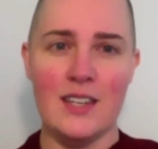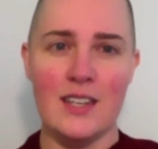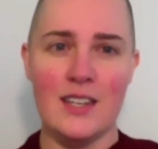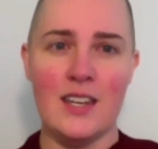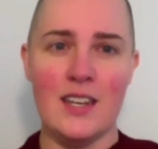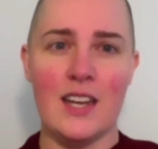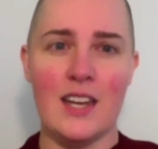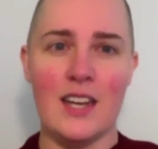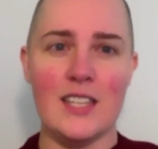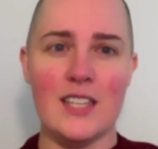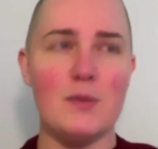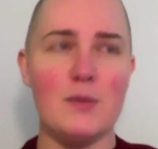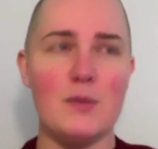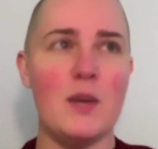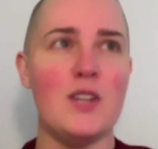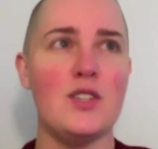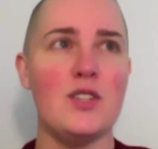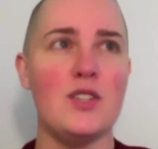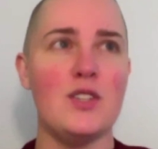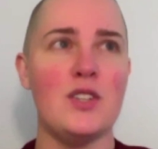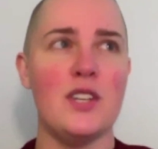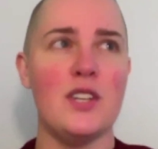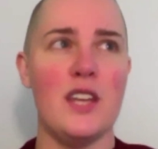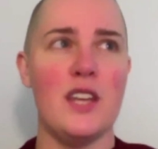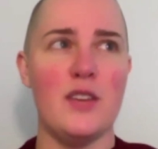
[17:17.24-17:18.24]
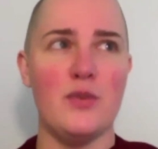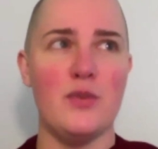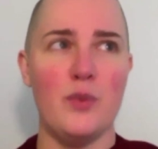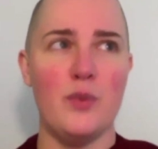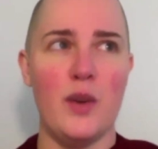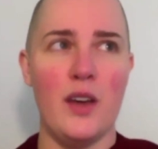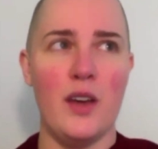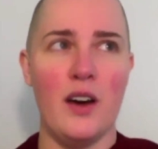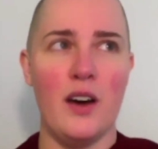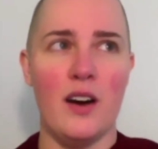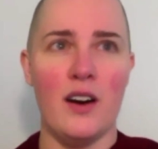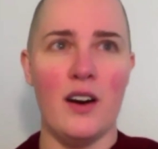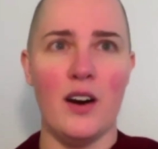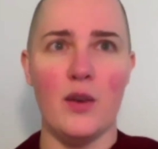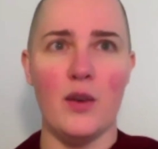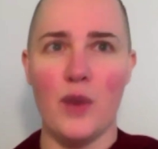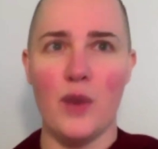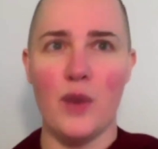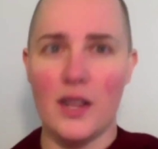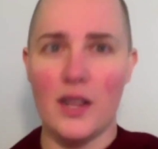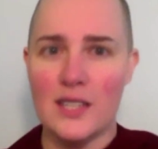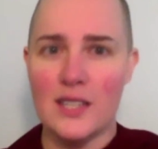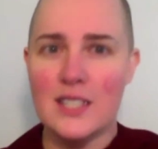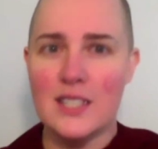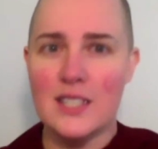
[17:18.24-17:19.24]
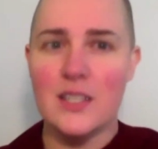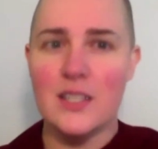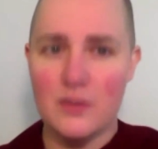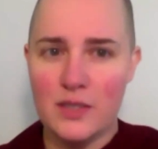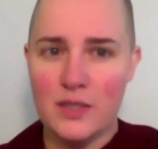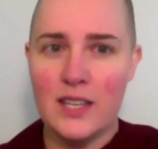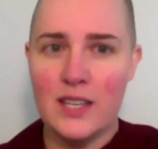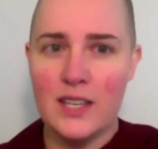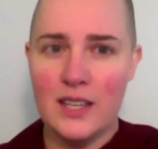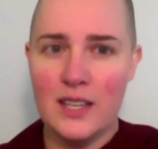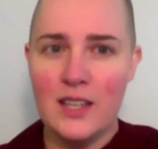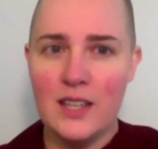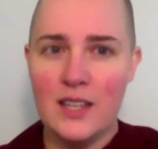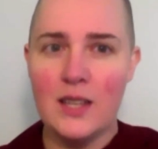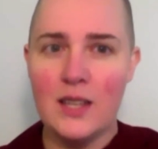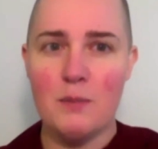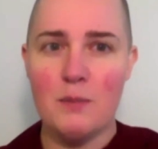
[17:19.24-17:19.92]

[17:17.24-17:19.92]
Especially if we are a relatively